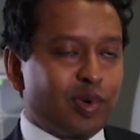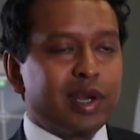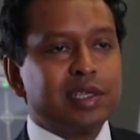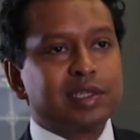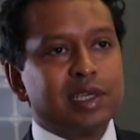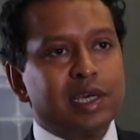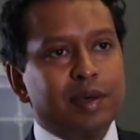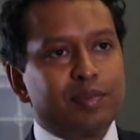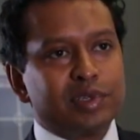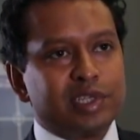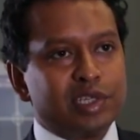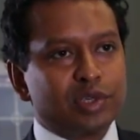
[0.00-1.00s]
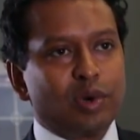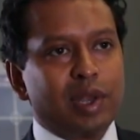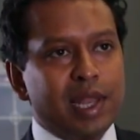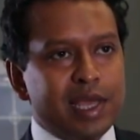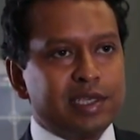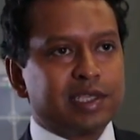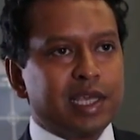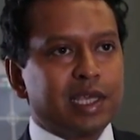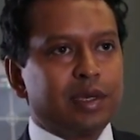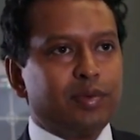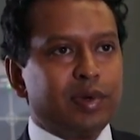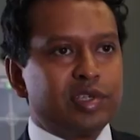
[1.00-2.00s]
One is a, a, procedure called LASIK,